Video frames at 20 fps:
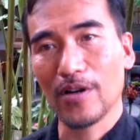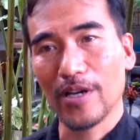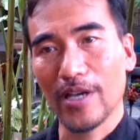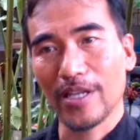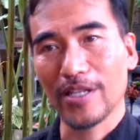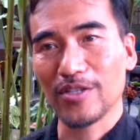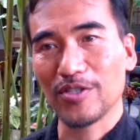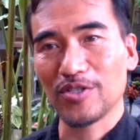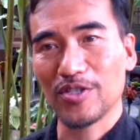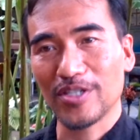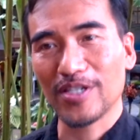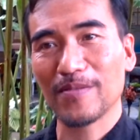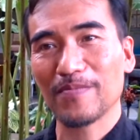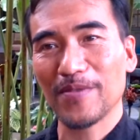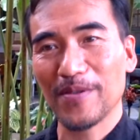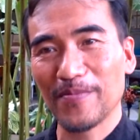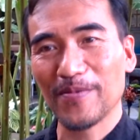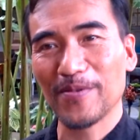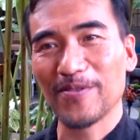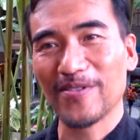indigenous yes.
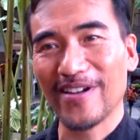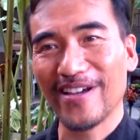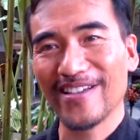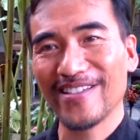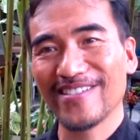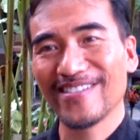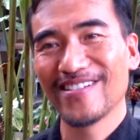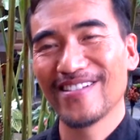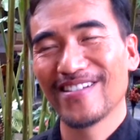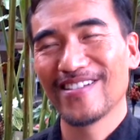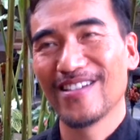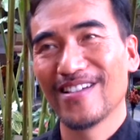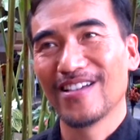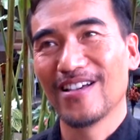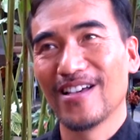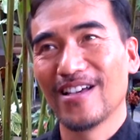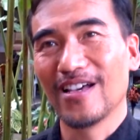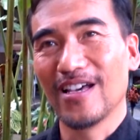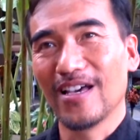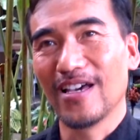people, right? Yes. Yes.
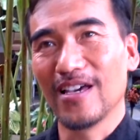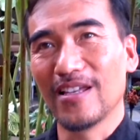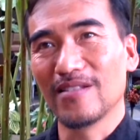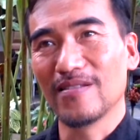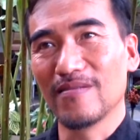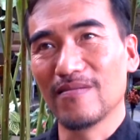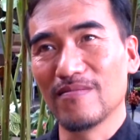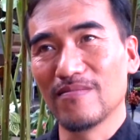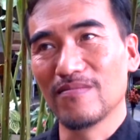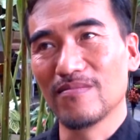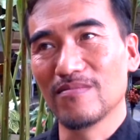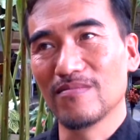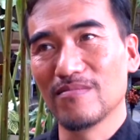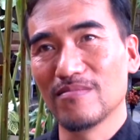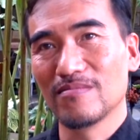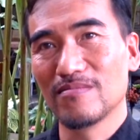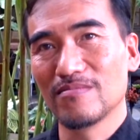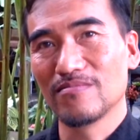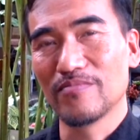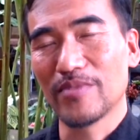And
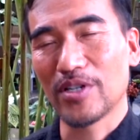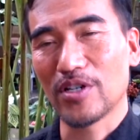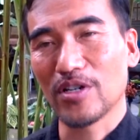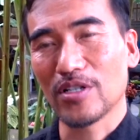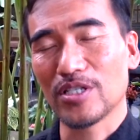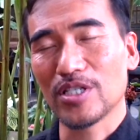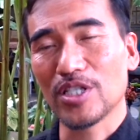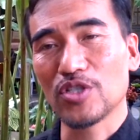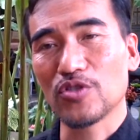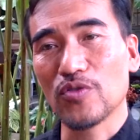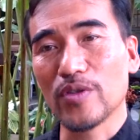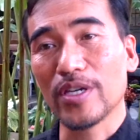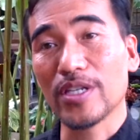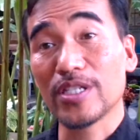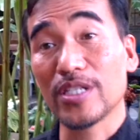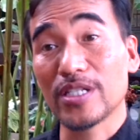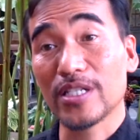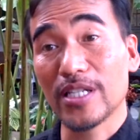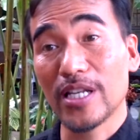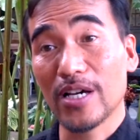because
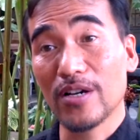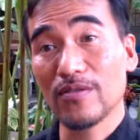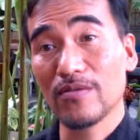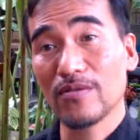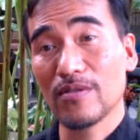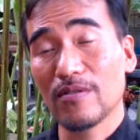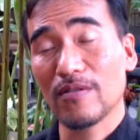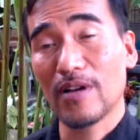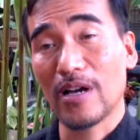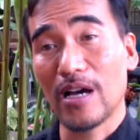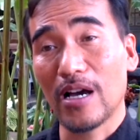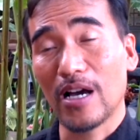situation now, uh.